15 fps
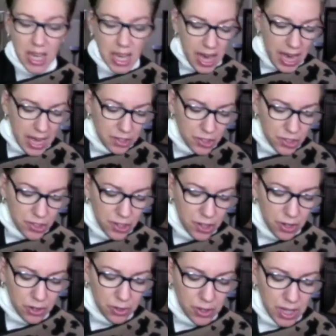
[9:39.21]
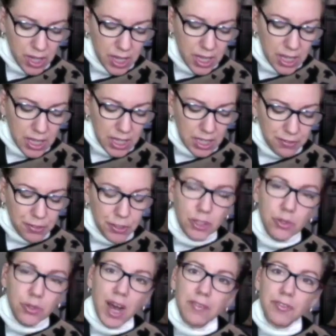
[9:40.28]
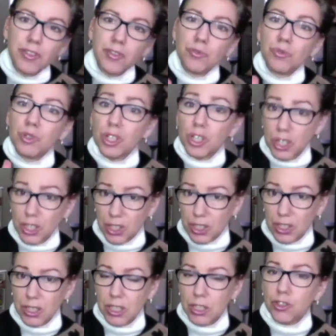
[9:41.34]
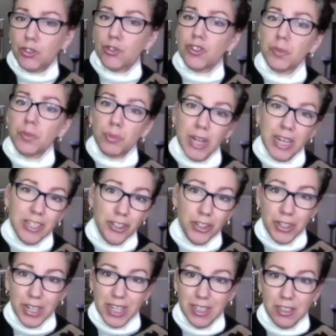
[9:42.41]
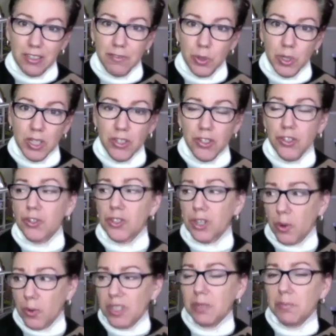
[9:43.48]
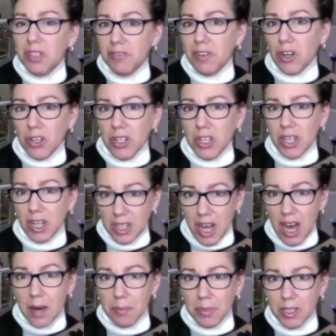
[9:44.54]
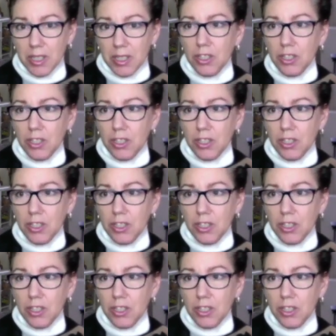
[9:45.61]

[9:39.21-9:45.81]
And so if you have to learn to suppress your inner voice, you're going to be very unhappy.